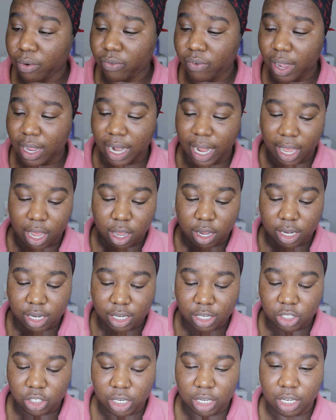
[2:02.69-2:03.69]
fine. I got it in
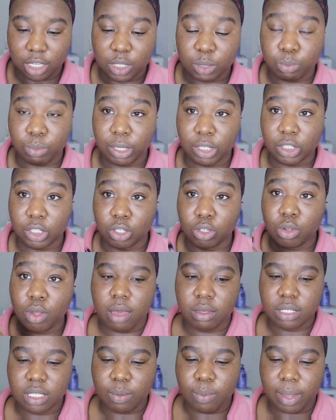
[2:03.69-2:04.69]
the shade Espresso. I
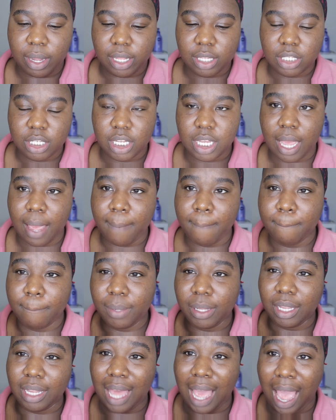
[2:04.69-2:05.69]
was debating to get
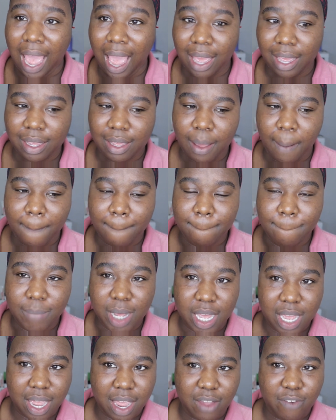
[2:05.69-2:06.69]
black,
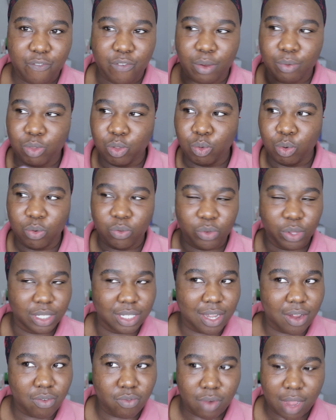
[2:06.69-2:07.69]
but from the reviews
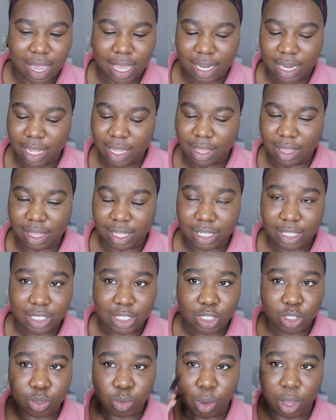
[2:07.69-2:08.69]
I read, this
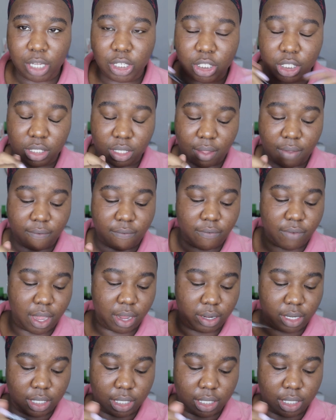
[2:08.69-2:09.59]
swatch is very